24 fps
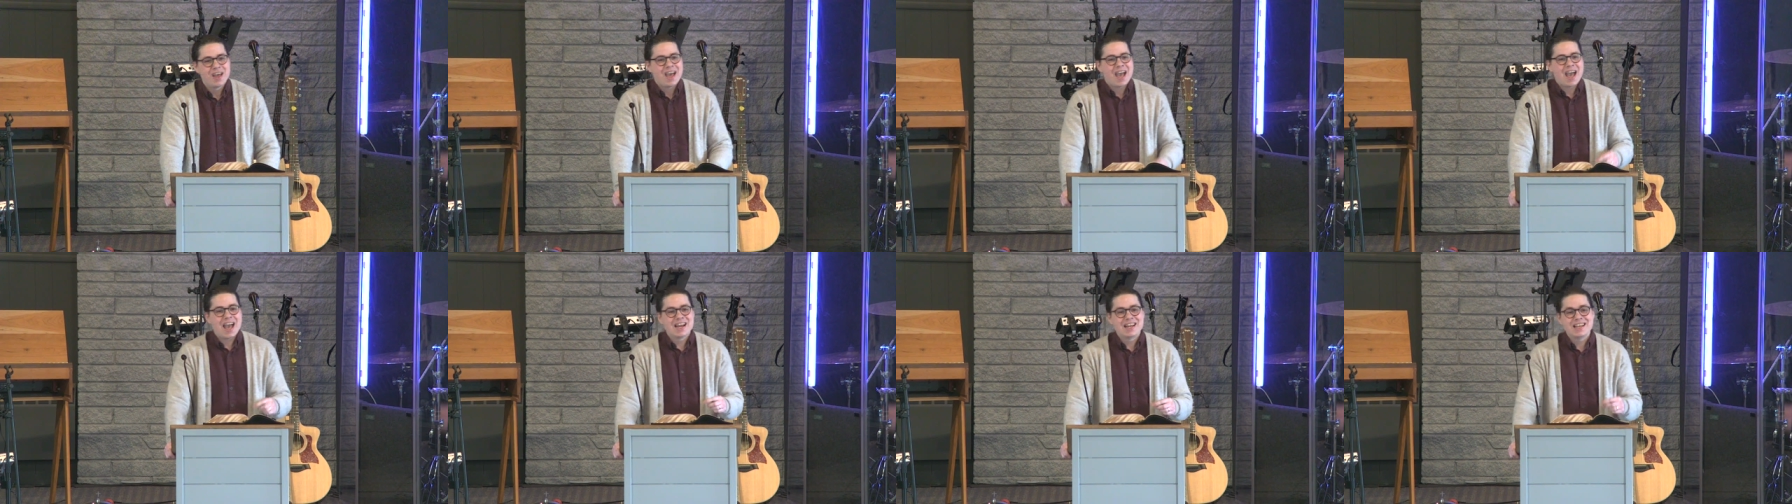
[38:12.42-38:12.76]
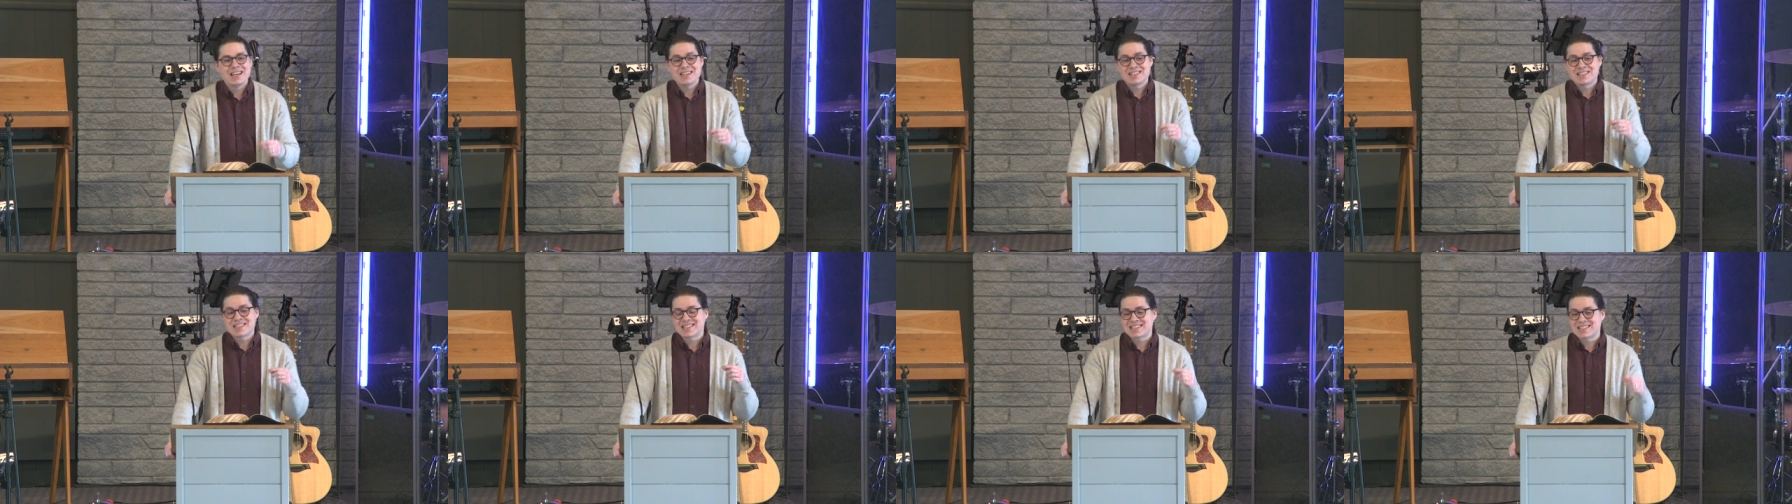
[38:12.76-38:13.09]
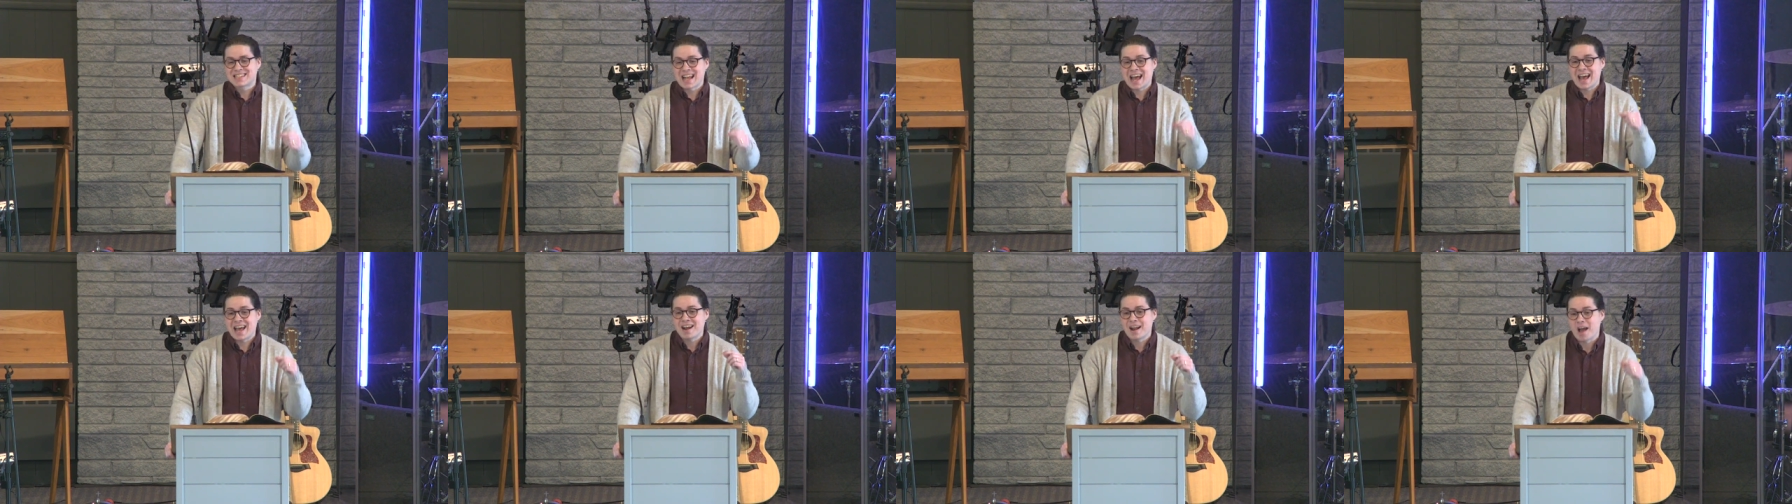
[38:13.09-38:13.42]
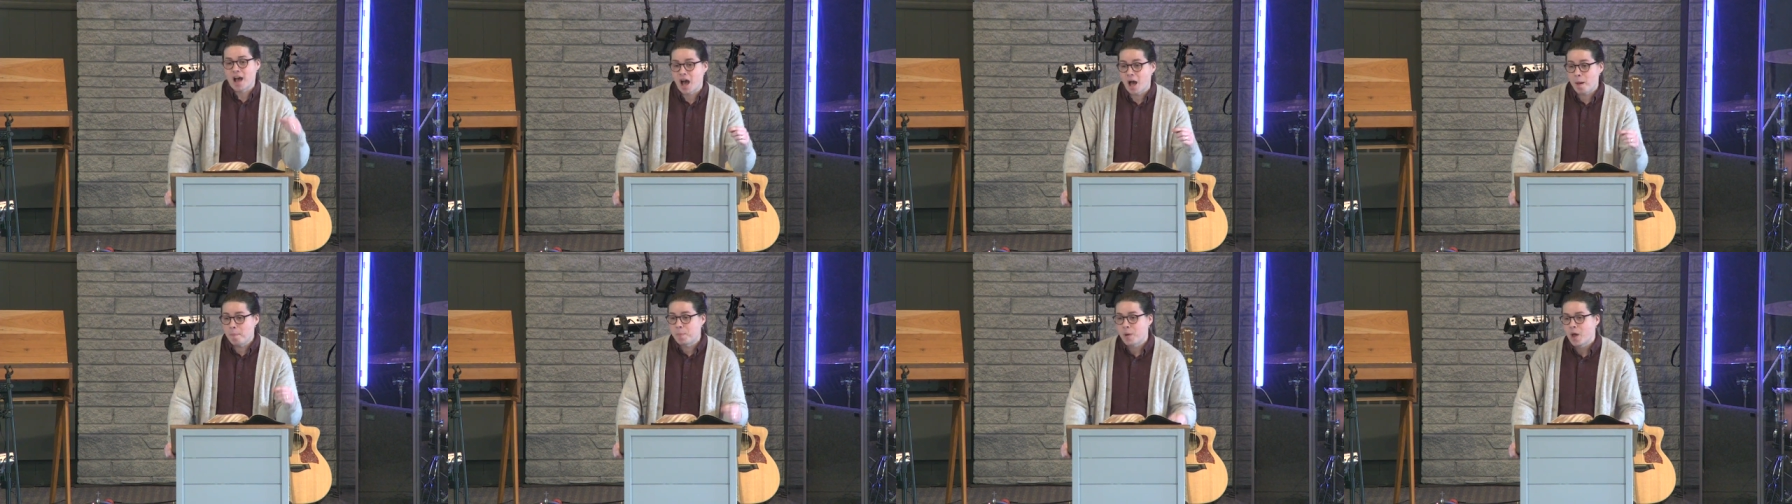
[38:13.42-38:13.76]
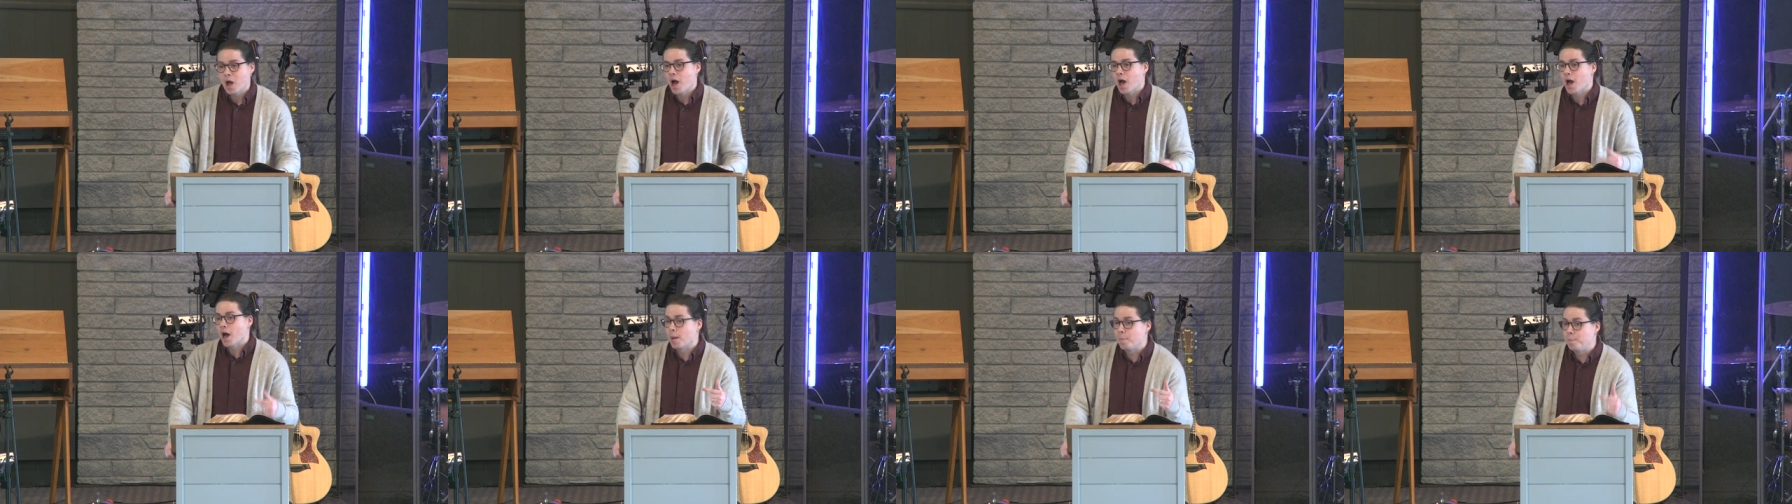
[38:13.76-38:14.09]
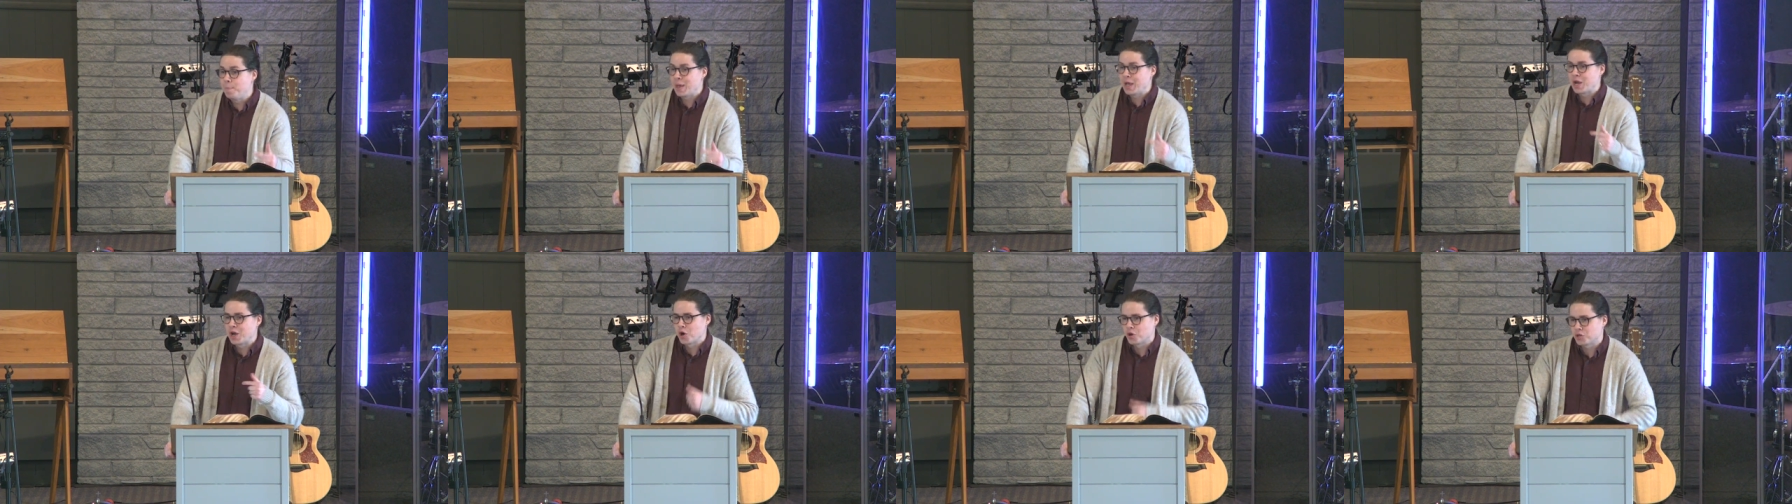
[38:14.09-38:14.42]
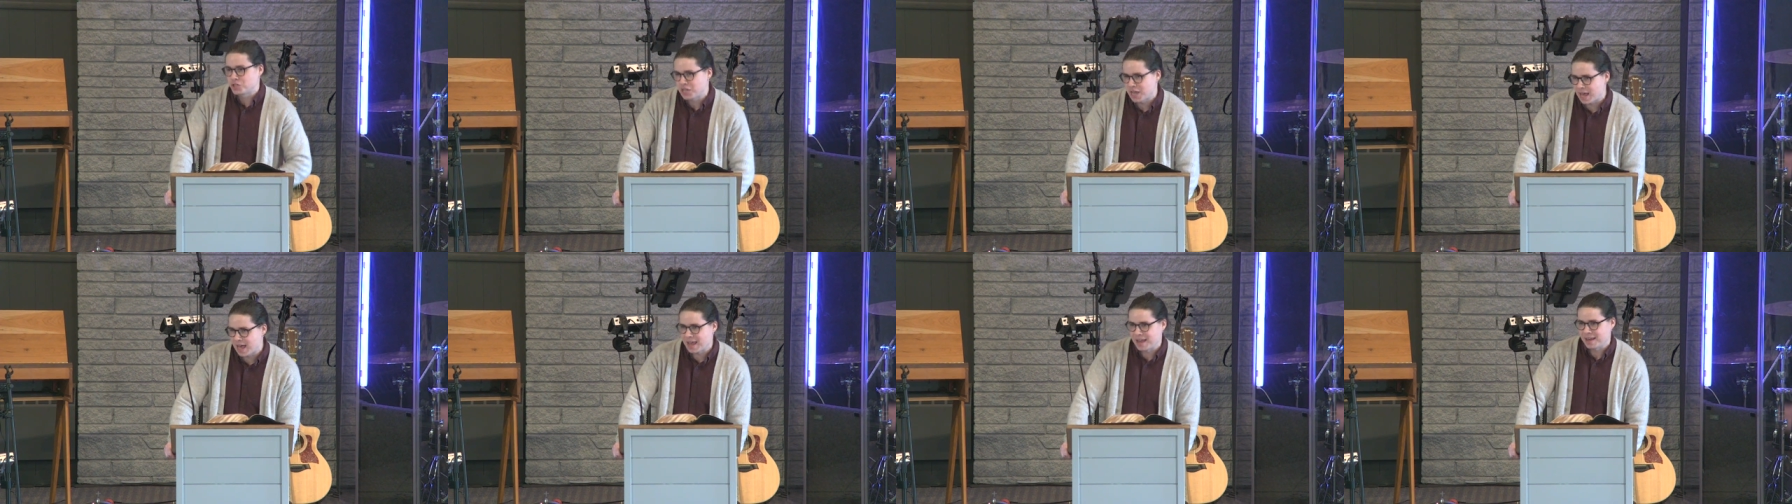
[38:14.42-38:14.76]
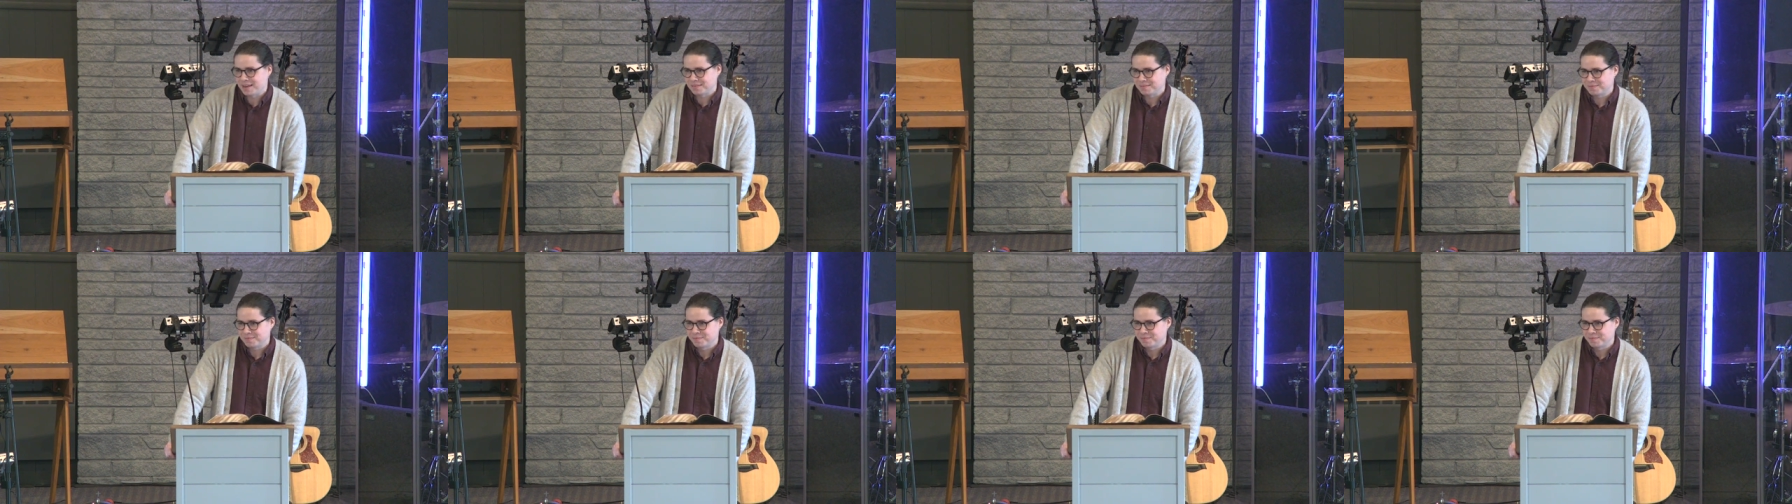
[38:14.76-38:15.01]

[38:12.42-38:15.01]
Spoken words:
and he set up a bigger tent,